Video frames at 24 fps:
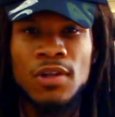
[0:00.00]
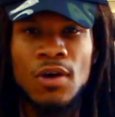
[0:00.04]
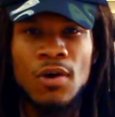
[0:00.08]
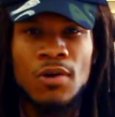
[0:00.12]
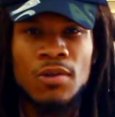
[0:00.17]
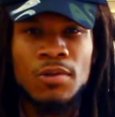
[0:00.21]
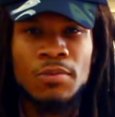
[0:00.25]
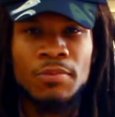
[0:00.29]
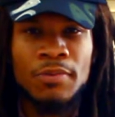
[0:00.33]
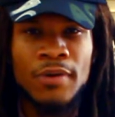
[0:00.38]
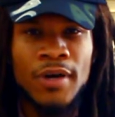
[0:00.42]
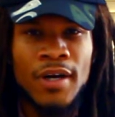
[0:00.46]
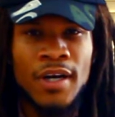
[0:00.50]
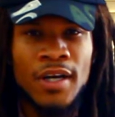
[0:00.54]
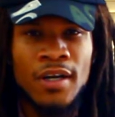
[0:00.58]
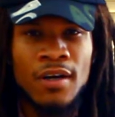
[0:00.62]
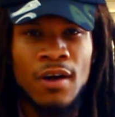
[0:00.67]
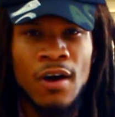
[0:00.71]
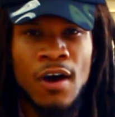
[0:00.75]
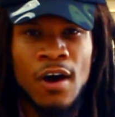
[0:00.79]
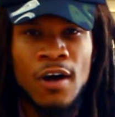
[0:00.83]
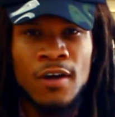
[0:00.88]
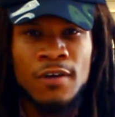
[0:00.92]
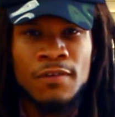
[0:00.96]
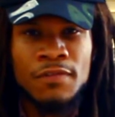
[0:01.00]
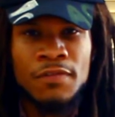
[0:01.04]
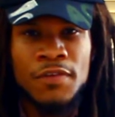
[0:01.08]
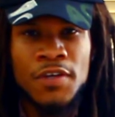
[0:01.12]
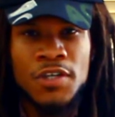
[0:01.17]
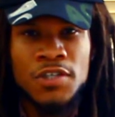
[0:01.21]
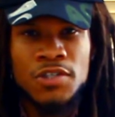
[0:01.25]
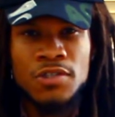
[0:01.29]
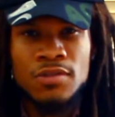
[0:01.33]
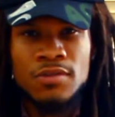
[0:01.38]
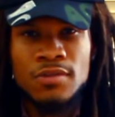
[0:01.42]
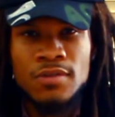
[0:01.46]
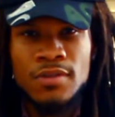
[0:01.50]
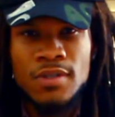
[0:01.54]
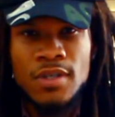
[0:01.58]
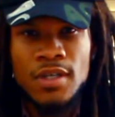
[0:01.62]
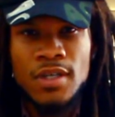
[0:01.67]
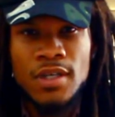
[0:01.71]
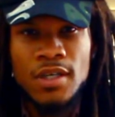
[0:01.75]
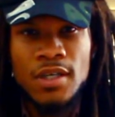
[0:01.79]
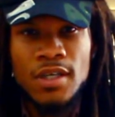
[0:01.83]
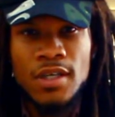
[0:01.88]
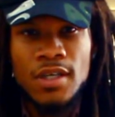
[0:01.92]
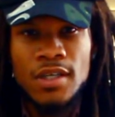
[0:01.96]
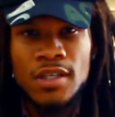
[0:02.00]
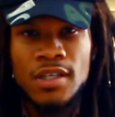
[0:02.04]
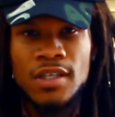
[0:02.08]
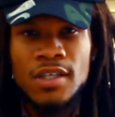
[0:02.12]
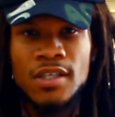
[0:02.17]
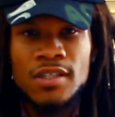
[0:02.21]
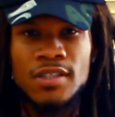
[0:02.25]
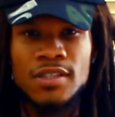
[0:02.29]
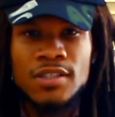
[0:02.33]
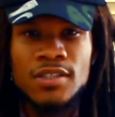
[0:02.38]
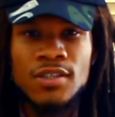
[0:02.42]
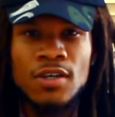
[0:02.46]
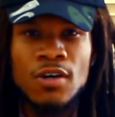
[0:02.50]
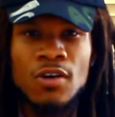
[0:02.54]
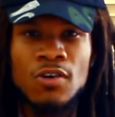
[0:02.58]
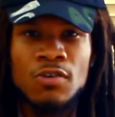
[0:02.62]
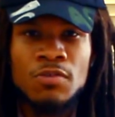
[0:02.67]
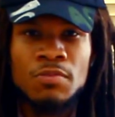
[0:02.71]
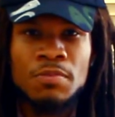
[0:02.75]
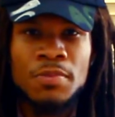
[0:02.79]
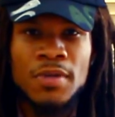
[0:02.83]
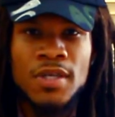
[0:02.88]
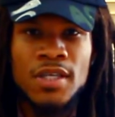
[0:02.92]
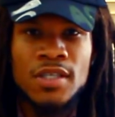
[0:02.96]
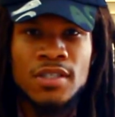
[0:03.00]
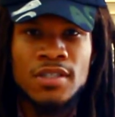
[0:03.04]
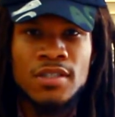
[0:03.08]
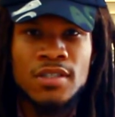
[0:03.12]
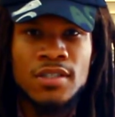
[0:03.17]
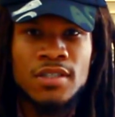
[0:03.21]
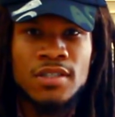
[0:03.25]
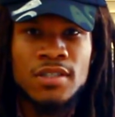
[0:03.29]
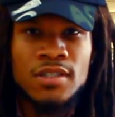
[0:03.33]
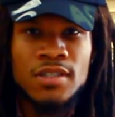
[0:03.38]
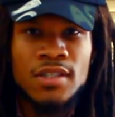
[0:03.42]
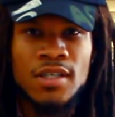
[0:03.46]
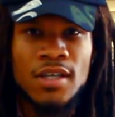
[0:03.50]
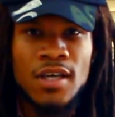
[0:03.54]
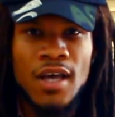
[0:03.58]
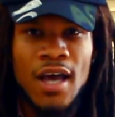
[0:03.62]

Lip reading: clothing brand, Artificial. He is his own business.